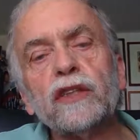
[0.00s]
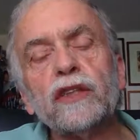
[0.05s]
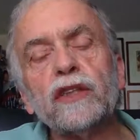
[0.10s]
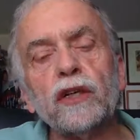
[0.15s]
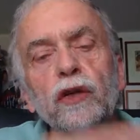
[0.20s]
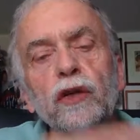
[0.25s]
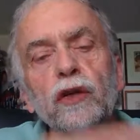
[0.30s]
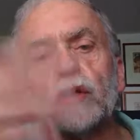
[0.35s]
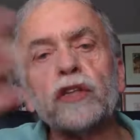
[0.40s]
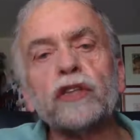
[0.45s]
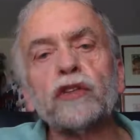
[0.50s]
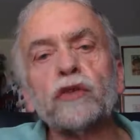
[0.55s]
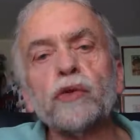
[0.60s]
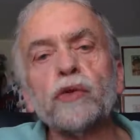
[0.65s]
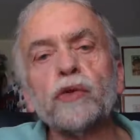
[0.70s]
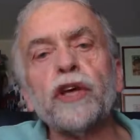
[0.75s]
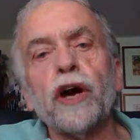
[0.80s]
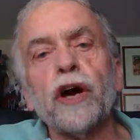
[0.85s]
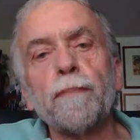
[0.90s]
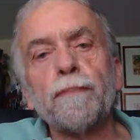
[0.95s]
look to
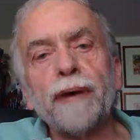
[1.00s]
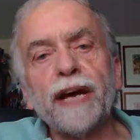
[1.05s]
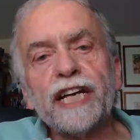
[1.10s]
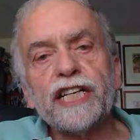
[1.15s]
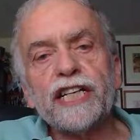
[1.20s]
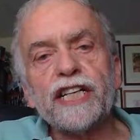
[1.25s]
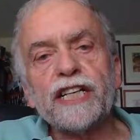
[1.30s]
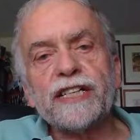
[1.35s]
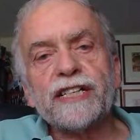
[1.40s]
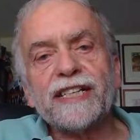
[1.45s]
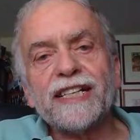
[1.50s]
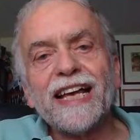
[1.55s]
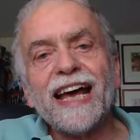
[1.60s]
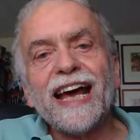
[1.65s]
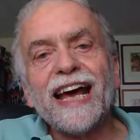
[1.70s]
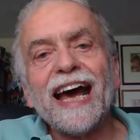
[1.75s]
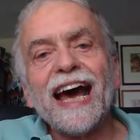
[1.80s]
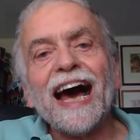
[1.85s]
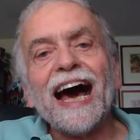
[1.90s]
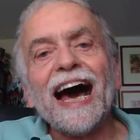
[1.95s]
your patients,
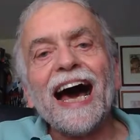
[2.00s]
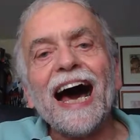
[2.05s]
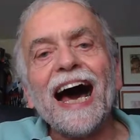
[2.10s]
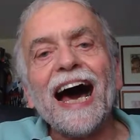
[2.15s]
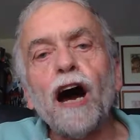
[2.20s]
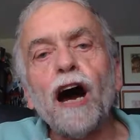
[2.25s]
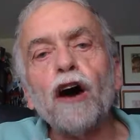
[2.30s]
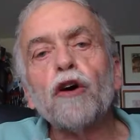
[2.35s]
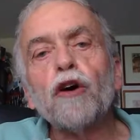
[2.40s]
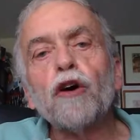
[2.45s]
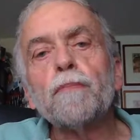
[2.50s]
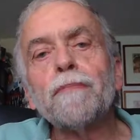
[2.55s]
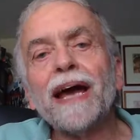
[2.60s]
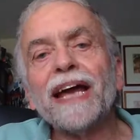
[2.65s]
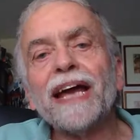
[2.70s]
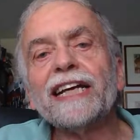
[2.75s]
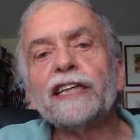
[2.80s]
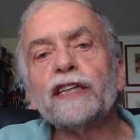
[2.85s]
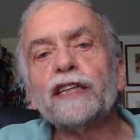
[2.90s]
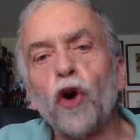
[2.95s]
how
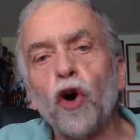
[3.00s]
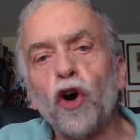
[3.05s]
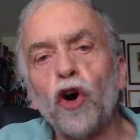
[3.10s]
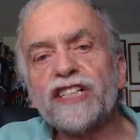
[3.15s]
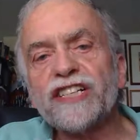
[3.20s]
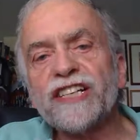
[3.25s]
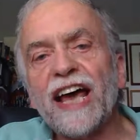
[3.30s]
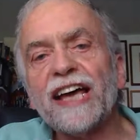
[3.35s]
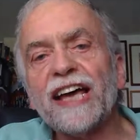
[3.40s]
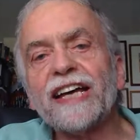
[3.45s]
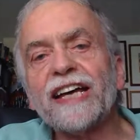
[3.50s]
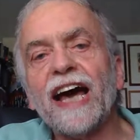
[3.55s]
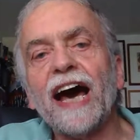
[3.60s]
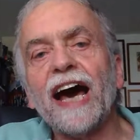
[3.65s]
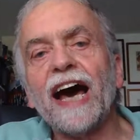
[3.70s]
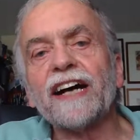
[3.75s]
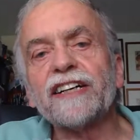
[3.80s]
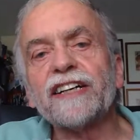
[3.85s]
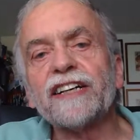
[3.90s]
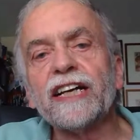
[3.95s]
many dorsi
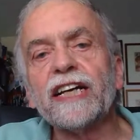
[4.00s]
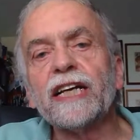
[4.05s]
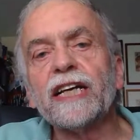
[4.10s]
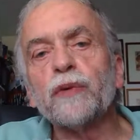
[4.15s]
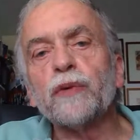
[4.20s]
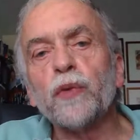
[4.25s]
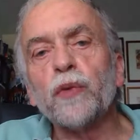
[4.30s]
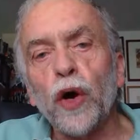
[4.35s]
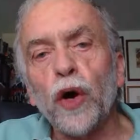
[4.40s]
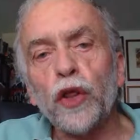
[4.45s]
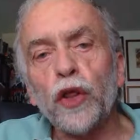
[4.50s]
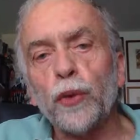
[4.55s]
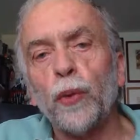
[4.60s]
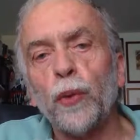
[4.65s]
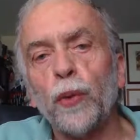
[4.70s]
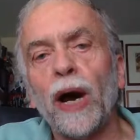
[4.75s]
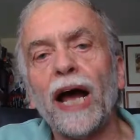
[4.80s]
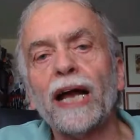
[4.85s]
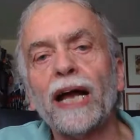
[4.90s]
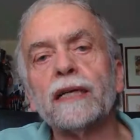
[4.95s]
are really
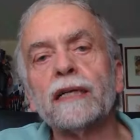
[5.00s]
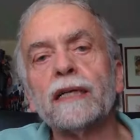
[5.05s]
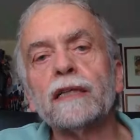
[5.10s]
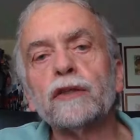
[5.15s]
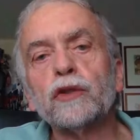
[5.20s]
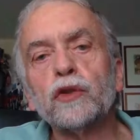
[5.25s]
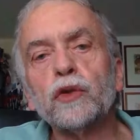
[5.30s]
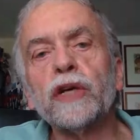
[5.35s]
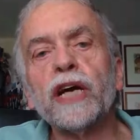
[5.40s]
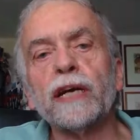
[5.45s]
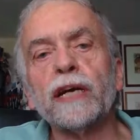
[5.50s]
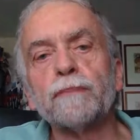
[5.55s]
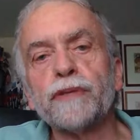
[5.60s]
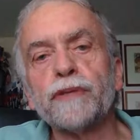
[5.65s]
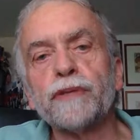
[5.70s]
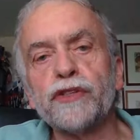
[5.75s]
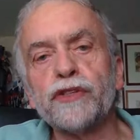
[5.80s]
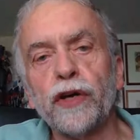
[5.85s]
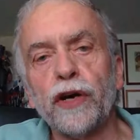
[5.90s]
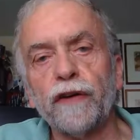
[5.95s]
worthwhile to get
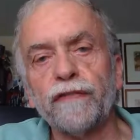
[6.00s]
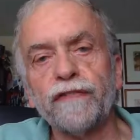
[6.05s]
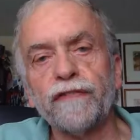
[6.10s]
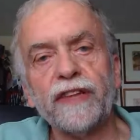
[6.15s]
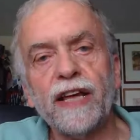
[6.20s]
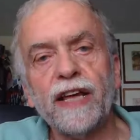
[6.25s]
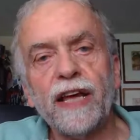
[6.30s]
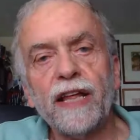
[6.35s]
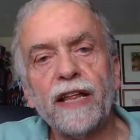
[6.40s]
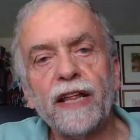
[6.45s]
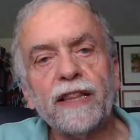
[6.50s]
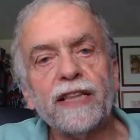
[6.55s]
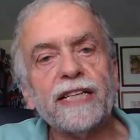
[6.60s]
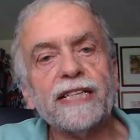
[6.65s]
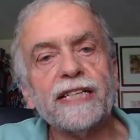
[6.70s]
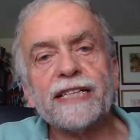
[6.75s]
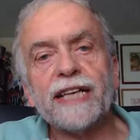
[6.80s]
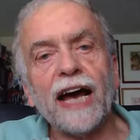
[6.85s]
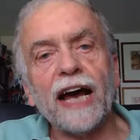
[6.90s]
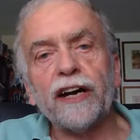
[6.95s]
preserved?
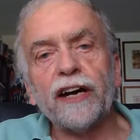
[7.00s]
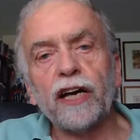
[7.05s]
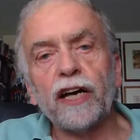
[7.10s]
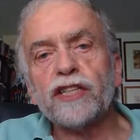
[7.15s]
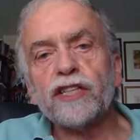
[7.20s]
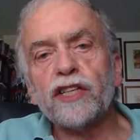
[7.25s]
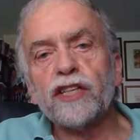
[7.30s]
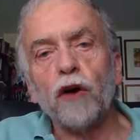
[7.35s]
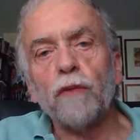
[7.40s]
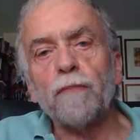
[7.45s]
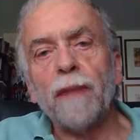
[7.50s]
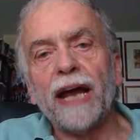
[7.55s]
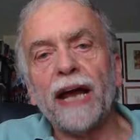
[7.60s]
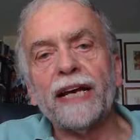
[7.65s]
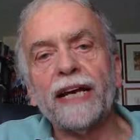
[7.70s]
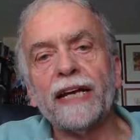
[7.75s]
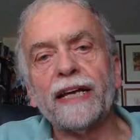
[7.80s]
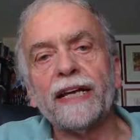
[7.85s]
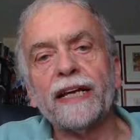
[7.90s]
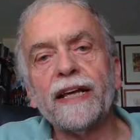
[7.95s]
These are not so
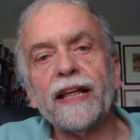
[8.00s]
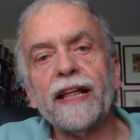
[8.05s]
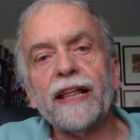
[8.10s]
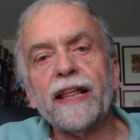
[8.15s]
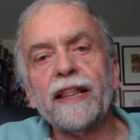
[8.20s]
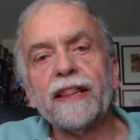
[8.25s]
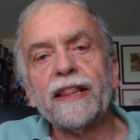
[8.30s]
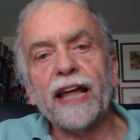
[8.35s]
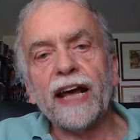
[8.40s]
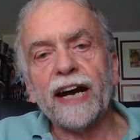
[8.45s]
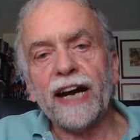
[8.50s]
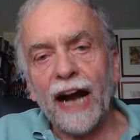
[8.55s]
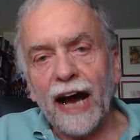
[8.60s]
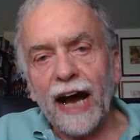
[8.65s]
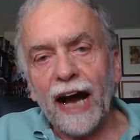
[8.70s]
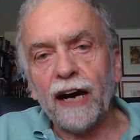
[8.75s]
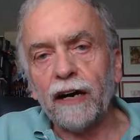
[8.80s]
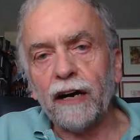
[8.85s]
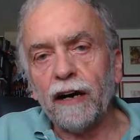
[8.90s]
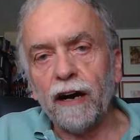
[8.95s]
many. There
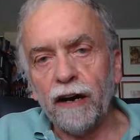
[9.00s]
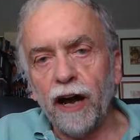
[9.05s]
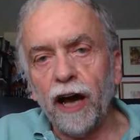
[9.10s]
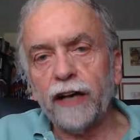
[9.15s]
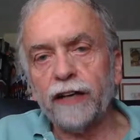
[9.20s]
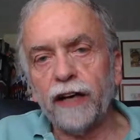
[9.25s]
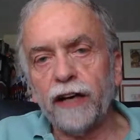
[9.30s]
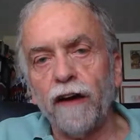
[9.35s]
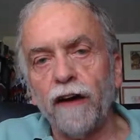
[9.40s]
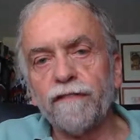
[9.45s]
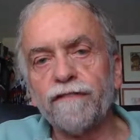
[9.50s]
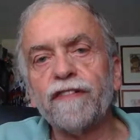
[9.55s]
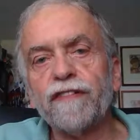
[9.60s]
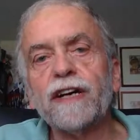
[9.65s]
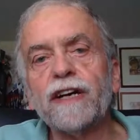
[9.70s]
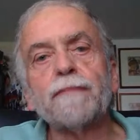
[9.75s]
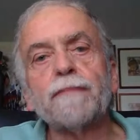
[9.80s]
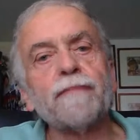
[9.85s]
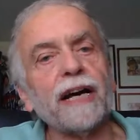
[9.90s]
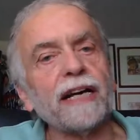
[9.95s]
are a lot of,
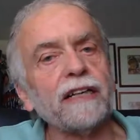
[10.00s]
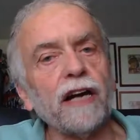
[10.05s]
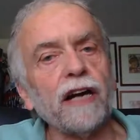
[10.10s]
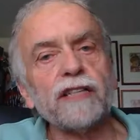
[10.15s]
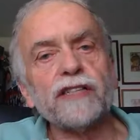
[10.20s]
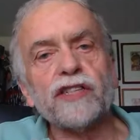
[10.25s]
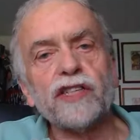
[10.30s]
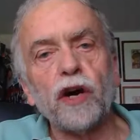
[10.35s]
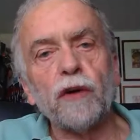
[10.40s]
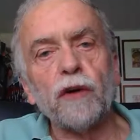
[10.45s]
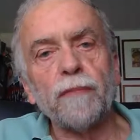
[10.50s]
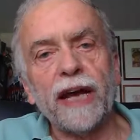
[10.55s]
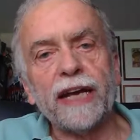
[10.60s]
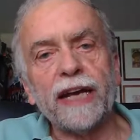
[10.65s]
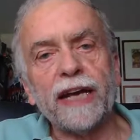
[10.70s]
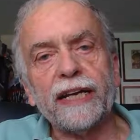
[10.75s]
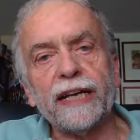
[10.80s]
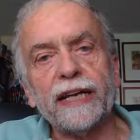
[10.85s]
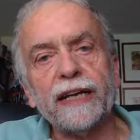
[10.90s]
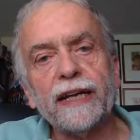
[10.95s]
but not so
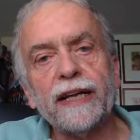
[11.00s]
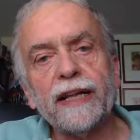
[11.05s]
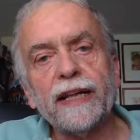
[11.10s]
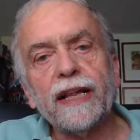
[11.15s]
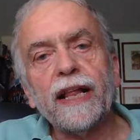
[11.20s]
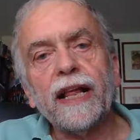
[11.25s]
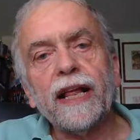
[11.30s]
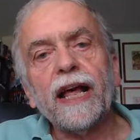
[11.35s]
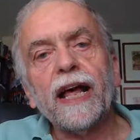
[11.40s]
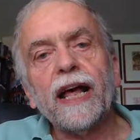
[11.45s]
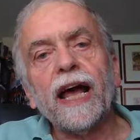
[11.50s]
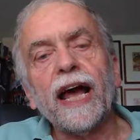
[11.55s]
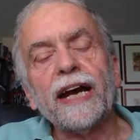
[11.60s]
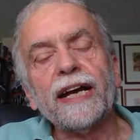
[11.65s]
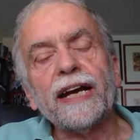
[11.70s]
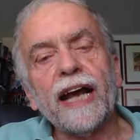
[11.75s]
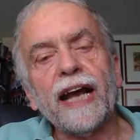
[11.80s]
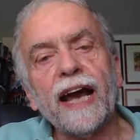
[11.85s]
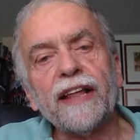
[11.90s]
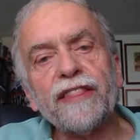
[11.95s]
many.
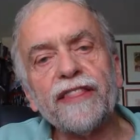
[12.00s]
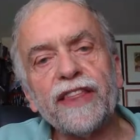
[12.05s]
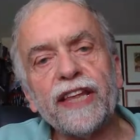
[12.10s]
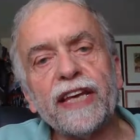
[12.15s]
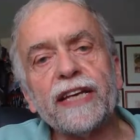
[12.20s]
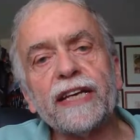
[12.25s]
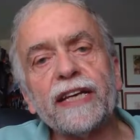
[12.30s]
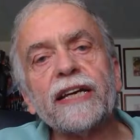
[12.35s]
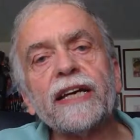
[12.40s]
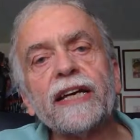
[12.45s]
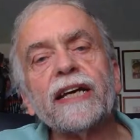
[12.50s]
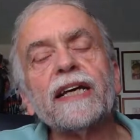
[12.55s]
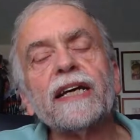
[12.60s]
And I think